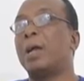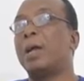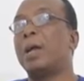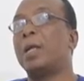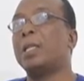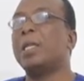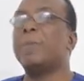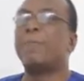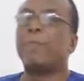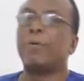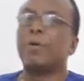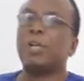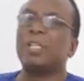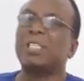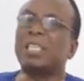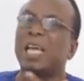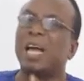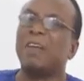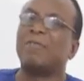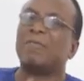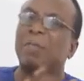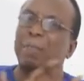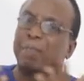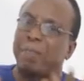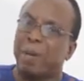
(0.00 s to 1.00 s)
the police
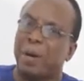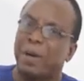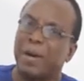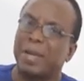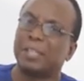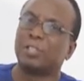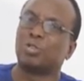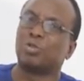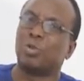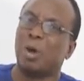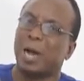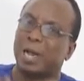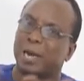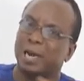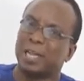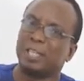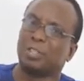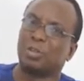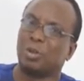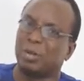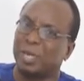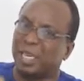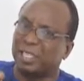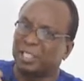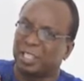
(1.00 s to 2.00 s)
have the powers to
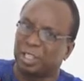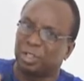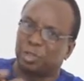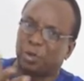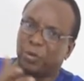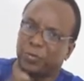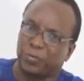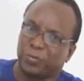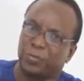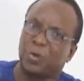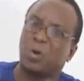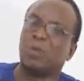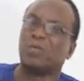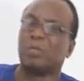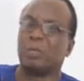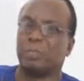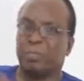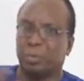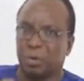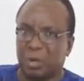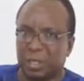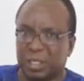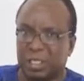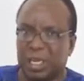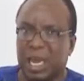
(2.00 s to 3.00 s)
arrest under Section 4 of the
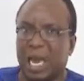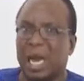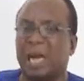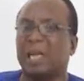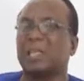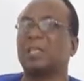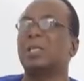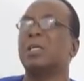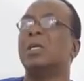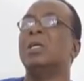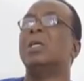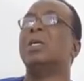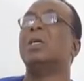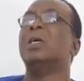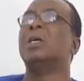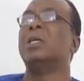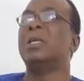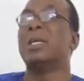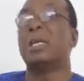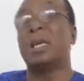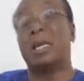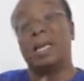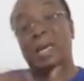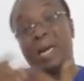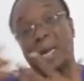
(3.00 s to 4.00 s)
Police Act.
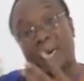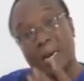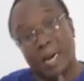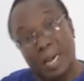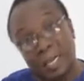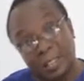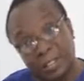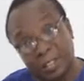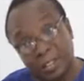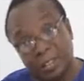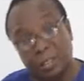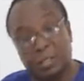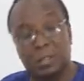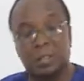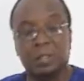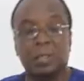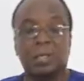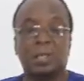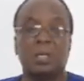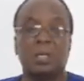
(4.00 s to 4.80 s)
They can arrest